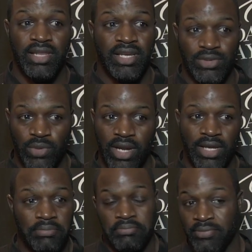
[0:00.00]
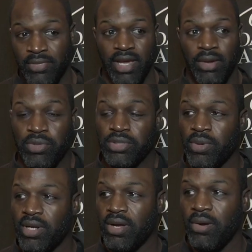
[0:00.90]
I think he's ready, and we're just
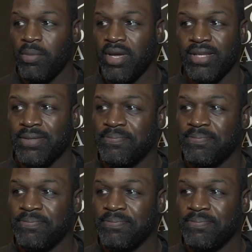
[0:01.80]
ready to go, man.